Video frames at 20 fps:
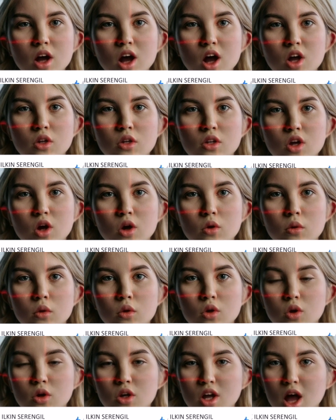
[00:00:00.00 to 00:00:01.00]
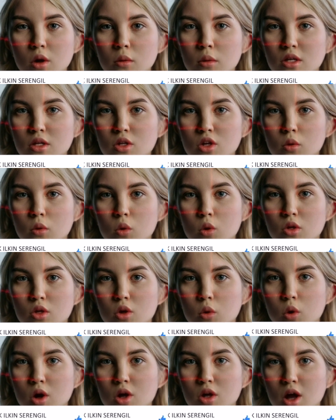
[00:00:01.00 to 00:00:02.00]
Also, your comments are more
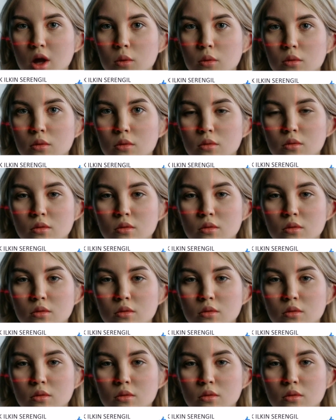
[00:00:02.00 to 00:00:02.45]
than welcome.